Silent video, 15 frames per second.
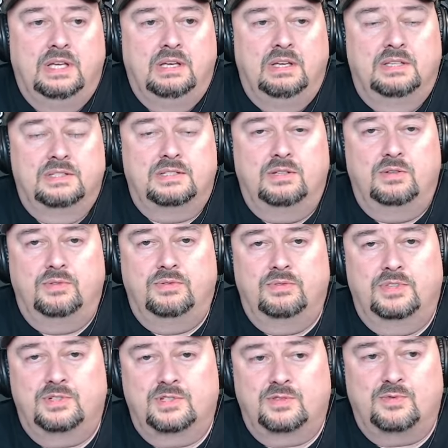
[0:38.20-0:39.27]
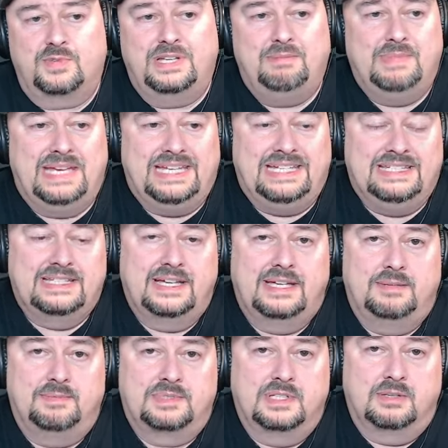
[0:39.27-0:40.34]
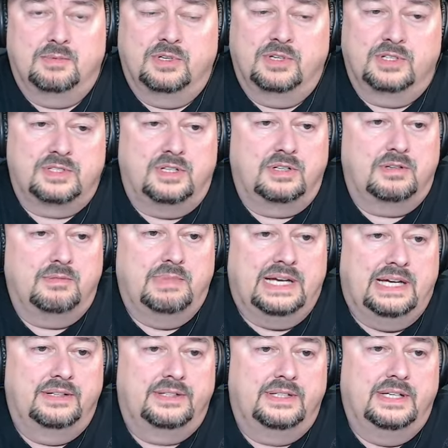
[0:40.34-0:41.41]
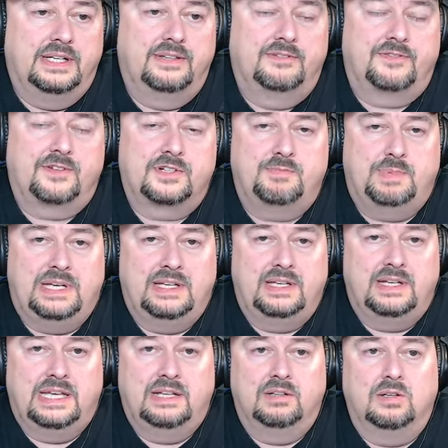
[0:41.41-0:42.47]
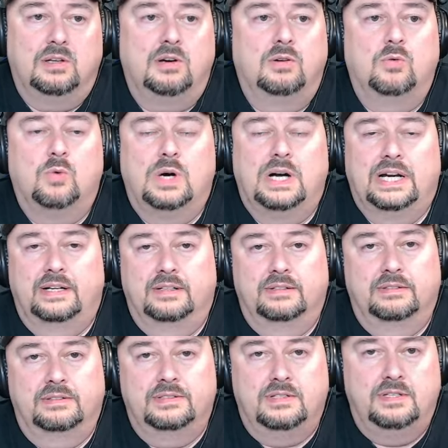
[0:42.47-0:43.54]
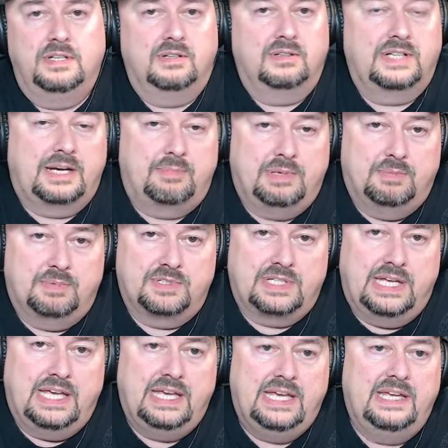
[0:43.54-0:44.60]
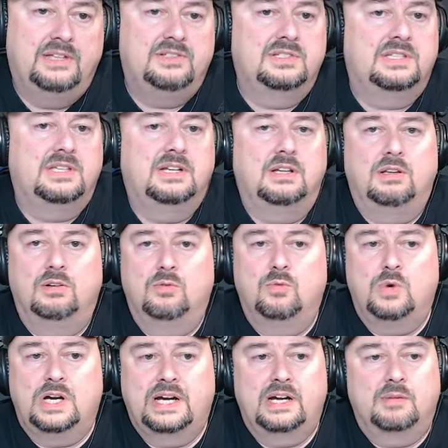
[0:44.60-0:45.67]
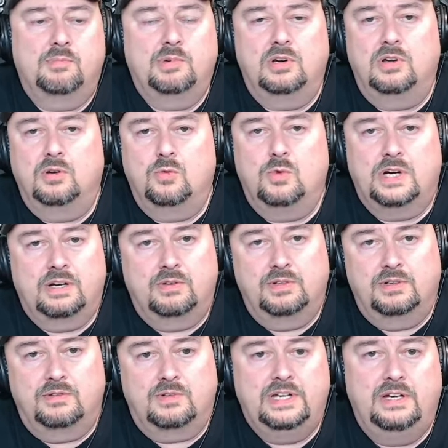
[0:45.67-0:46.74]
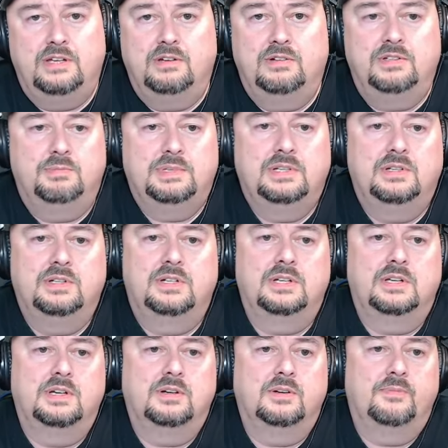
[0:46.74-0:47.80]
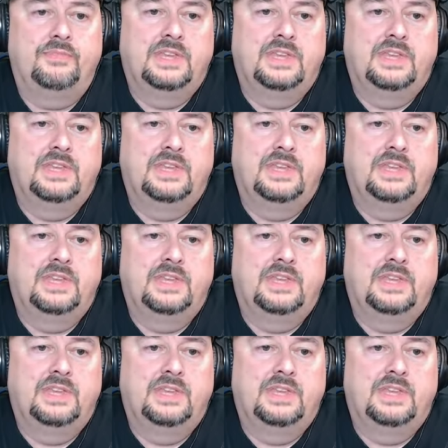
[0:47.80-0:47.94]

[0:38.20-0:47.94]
So there's three main types that I'm going to talk about, the first being a long wire. And you hear a lot of people say, hey, just get a long wire, put a long wire on your radio, you'll be good to go.